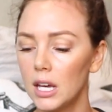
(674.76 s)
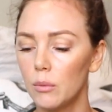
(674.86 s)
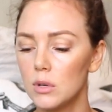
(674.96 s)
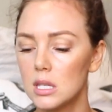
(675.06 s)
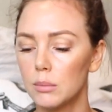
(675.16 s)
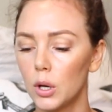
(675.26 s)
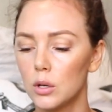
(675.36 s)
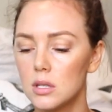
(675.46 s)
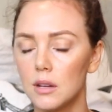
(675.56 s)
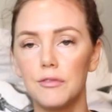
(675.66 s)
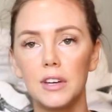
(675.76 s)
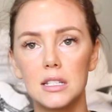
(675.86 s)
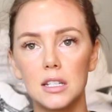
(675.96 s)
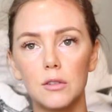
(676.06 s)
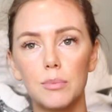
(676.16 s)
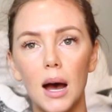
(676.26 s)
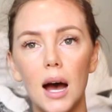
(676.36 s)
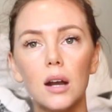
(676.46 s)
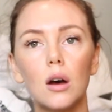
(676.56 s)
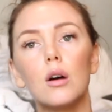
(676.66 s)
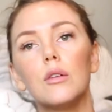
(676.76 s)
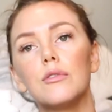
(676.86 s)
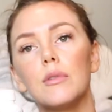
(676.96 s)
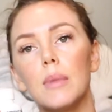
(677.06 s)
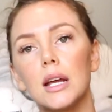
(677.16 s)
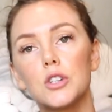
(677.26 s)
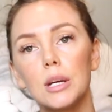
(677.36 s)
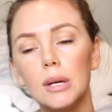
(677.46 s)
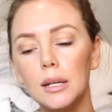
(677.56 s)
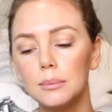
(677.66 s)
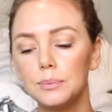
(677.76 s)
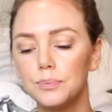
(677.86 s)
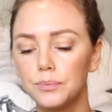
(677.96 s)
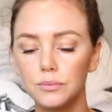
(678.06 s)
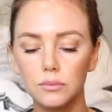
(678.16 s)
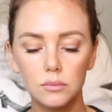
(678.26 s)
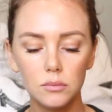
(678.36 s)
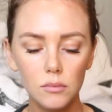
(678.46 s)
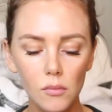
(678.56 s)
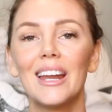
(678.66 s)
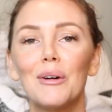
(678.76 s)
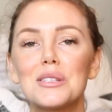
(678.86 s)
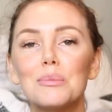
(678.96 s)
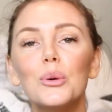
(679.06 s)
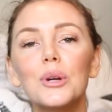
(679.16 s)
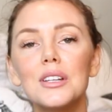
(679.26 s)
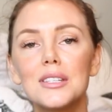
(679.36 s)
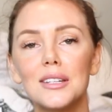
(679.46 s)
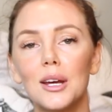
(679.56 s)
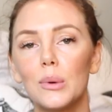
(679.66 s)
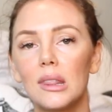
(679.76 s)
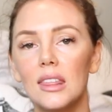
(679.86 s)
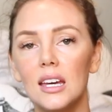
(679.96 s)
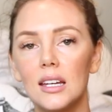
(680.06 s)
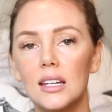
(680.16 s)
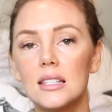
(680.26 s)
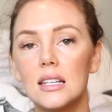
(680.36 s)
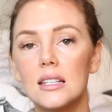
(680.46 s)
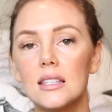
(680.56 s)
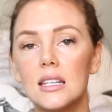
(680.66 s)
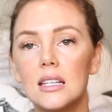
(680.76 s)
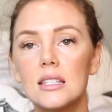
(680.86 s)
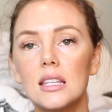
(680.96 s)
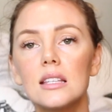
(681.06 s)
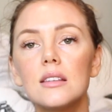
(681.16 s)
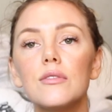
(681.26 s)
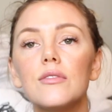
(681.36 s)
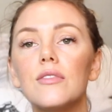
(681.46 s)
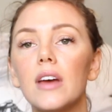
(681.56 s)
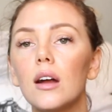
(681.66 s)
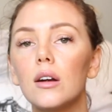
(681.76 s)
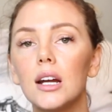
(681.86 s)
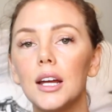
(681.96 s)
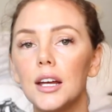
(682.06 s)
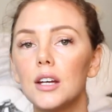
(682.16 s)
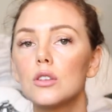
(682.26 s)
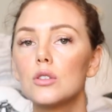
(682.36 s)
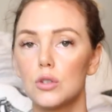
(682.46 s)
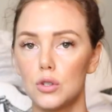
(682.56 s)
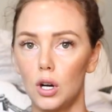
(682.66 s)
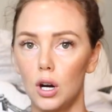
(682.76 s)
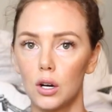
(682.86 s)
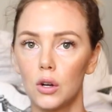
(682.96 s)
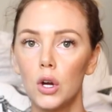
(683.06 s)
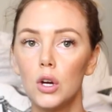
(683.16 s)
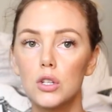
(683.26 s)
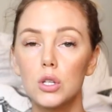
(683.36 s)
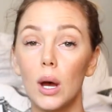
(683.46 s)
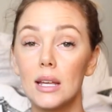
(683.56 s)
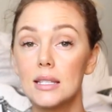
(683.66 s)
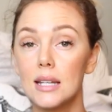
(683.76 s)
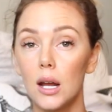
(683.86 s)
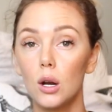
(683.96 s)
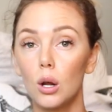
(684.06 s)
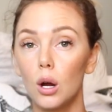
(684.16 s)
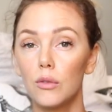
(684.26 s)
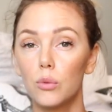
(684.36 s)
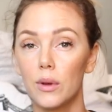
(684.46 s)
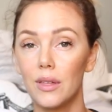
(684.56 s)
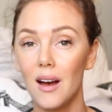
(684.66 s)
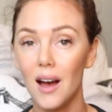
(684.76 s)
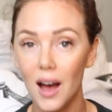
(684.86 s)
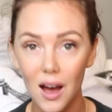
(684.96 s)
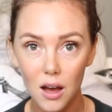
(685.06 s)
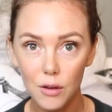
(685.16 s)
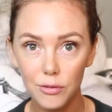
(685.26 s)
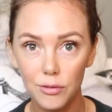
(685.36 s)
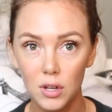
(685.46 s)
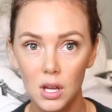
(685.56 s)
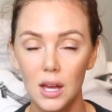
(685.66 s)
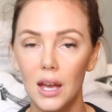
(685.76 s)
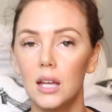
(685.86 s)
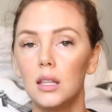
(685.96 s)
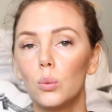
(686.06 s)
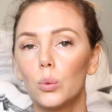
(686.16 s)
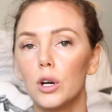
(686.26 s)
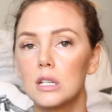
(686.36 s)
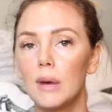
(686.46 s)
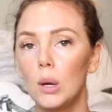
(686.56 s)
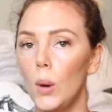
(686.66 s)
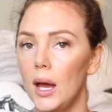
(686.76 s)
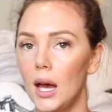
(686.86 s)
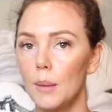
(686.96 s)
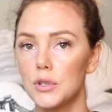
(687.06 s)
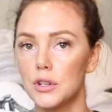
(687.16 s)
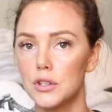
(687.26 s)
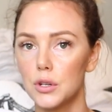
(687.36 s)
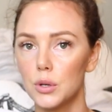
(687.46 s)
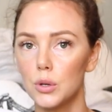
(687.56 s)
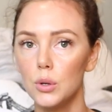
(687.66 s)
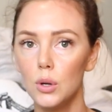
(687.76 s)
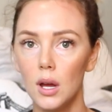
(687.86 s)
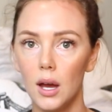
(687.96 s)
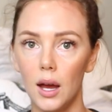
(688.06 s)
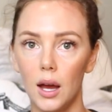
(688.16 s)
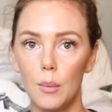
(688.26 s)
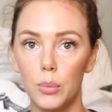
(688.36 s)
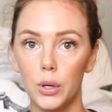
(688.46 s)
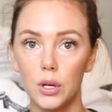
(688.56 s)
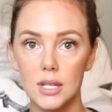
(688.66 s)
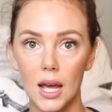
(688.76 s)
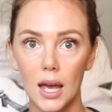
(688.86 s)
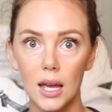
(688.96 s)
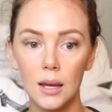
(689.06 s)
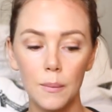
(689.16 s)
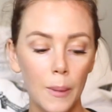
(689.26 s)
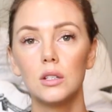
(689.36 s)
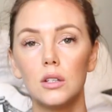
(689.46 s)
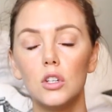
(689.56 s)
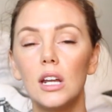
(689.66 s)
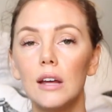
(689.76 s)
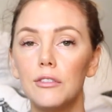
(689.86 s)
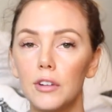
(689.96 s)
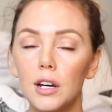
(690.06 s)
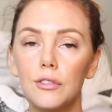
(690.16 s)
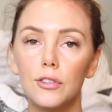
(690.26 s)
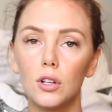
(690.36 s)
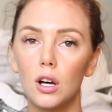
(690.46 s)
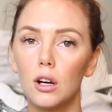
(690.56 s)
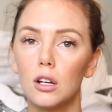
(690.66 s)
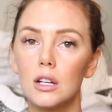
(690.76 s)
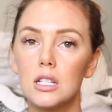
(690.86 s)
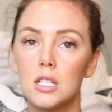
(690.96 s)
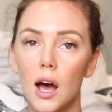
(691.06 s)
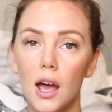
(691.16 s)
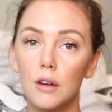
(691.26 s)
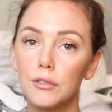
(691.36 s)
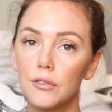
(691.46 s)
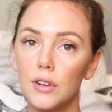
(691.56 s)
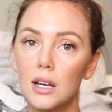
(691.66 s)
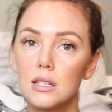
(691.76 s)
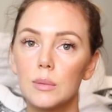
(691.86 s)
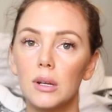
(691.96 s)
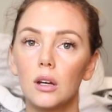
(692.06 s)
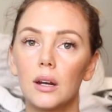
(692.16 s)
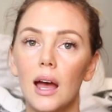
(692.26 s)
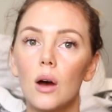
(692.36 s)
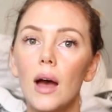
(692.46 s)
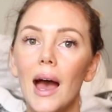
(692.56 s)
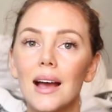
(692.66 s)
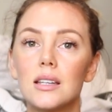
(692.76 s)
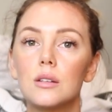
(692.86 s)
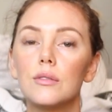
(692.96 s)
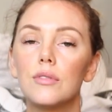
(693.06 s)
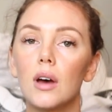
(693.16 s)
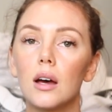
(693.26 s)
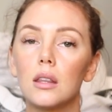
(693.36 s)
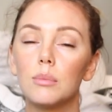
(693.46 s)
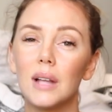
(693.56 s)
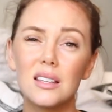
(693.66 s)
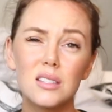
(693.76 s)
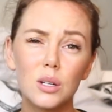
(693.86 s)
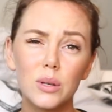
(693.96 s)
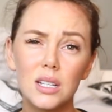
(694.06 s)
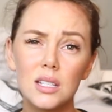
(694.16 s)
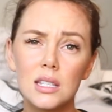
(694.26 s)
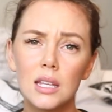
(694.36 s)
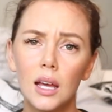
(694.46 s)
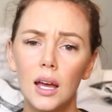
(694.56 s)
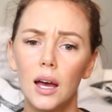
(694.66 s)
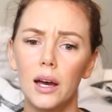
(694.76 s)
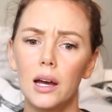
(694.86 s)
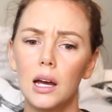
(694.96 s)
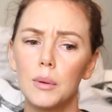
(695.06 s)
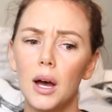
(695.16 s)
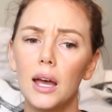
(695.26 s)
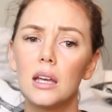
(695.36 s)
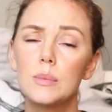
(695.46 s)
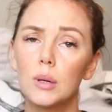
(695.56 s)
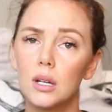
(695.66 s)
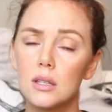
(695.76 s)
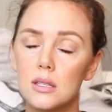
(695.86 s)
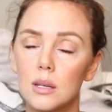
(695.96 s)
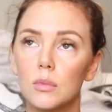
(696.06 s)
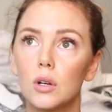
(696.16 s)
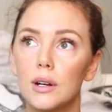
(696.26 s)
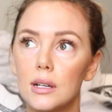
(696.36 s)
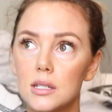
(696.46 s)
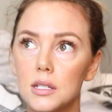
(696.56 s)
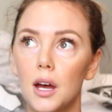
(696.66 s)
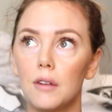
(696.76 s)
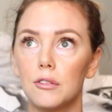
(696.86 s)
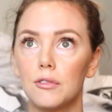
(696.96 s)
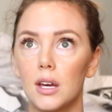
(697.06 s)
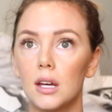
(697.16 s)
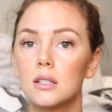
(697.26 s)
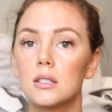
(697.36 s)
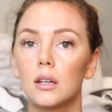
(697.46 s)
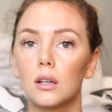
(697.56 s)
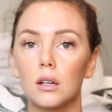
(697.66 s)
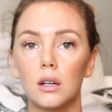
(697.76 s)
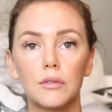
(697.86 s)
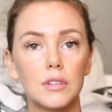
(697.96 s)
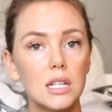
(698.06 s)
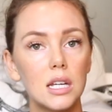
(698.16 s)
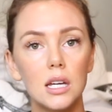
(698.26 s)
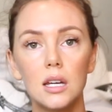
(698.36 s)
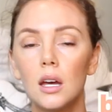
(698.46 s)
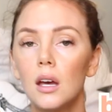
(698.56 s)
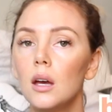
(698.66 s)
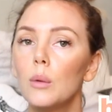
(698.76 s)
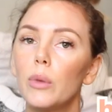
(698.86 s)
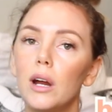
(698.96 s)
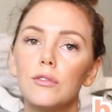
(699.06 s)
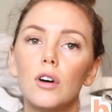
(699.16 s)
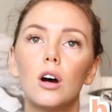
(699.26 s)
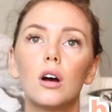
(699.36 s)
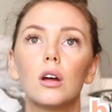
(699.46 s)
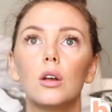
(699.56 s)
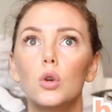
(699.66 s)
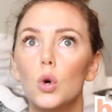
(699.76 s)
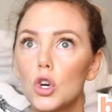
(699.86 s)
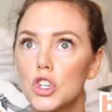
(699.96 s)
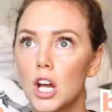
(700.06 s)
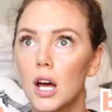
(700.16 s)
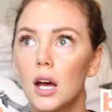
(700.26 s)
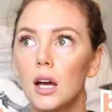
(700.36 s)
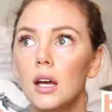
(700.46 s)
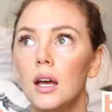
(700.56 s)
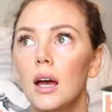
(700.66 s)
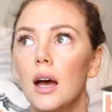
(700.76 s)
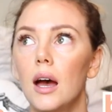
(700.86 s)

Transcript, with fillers: it was the most effective part of my treatment. Now, what's important to note with this is these things are very strong. So I started off with half and then worked my way up to 2 per day. You can have very full-on die-off effects depending on how active the blasto is. I experienced some crazy die-off effects, including fatigue, brain fog, nausea,